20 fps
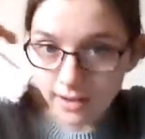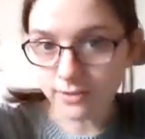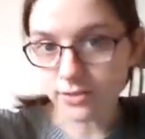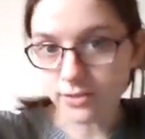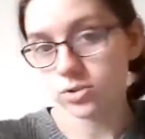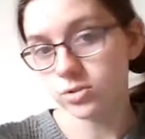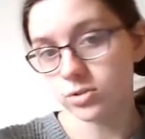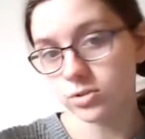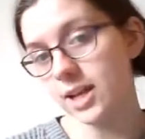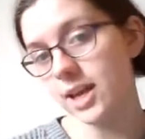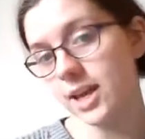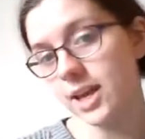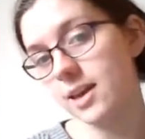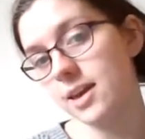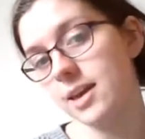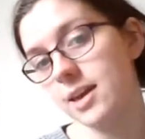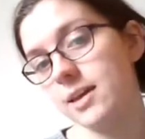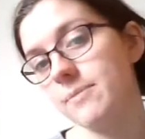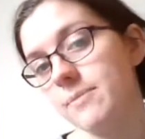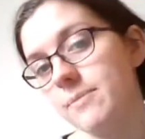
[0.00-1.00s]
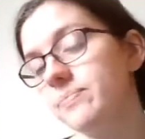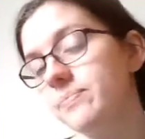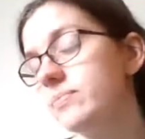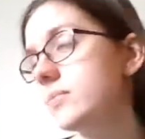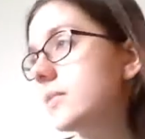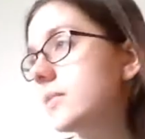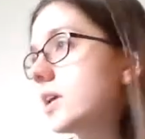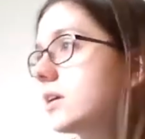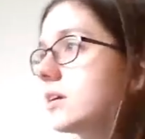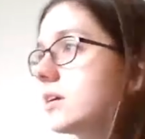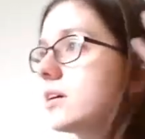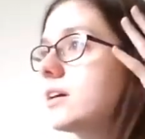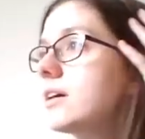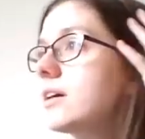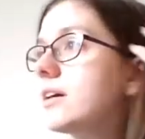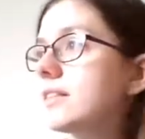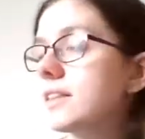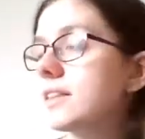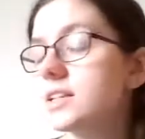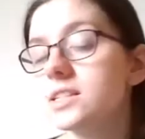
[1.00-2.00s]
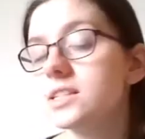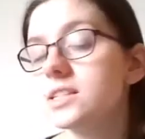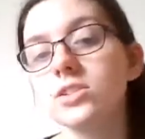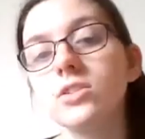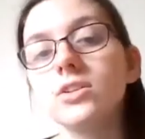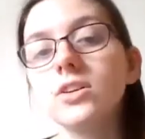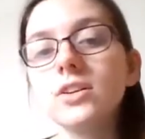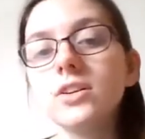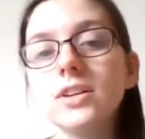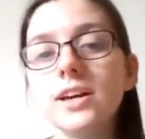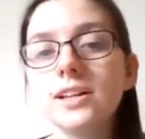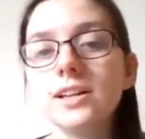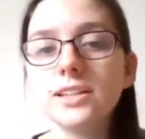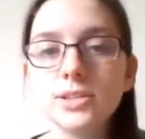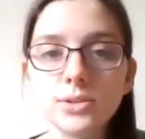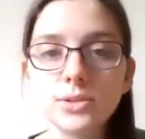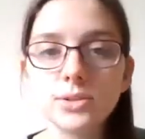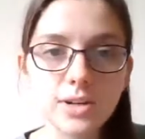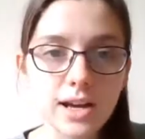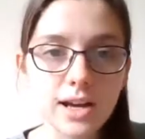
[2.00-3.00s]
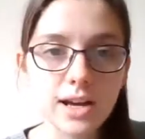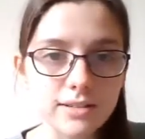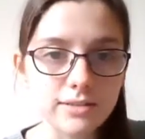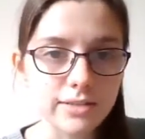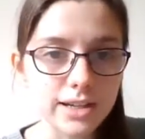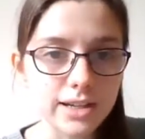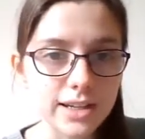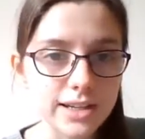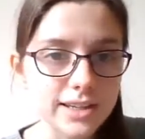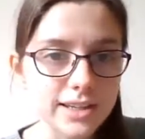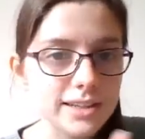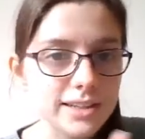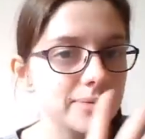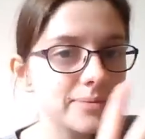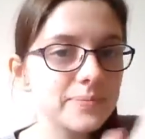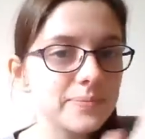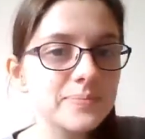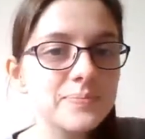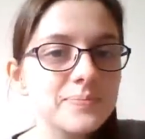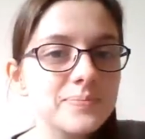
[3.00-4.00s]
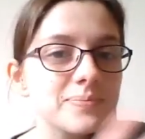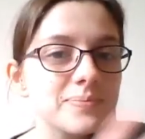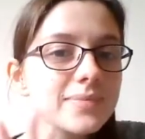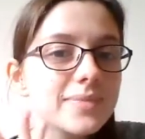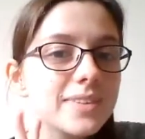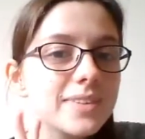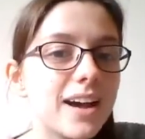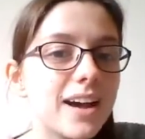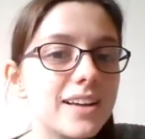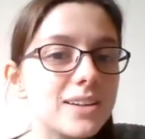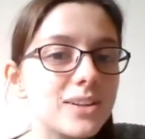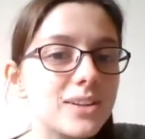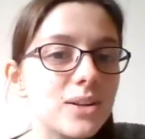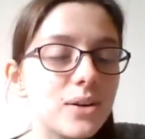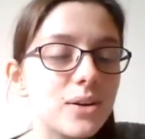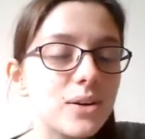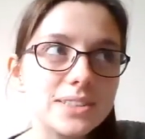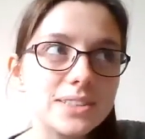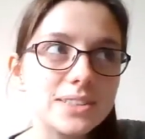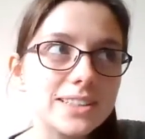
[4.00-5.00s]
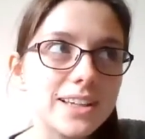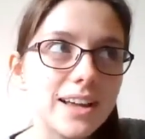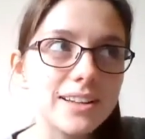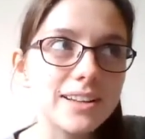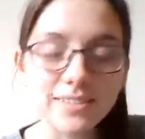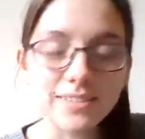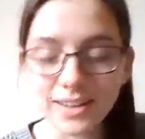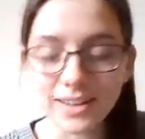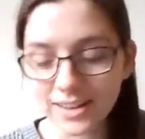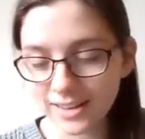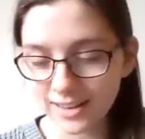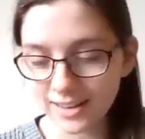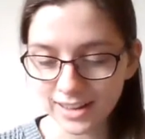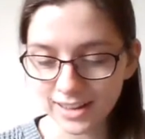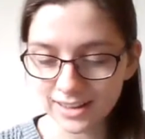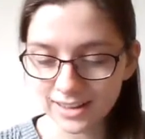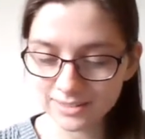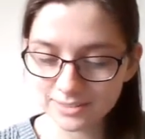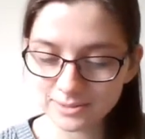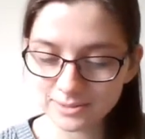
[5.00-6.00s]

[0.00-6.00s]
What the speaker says: I've done it, and then it's gone on our little gallery, our little office gallery thing.